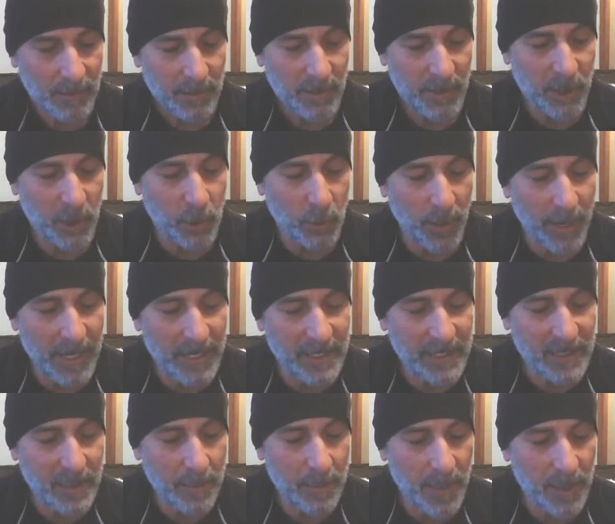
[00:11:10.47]
The
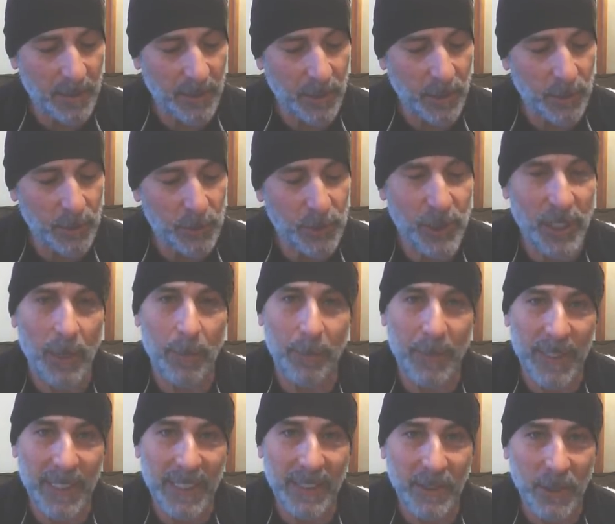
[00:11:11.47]
greatest among you shall
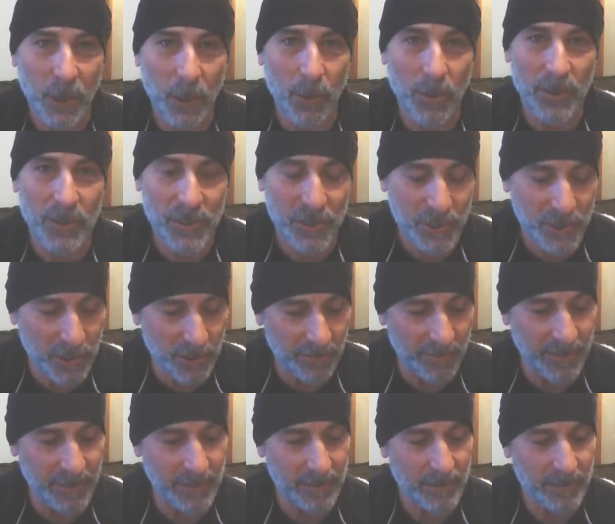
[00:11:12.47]
be your
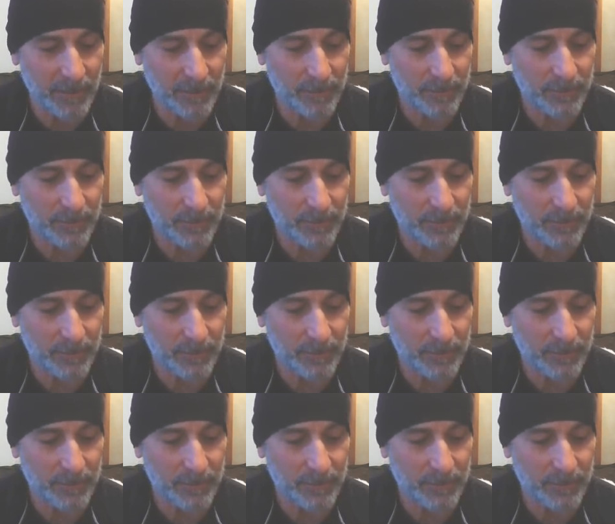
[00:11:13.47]
servant.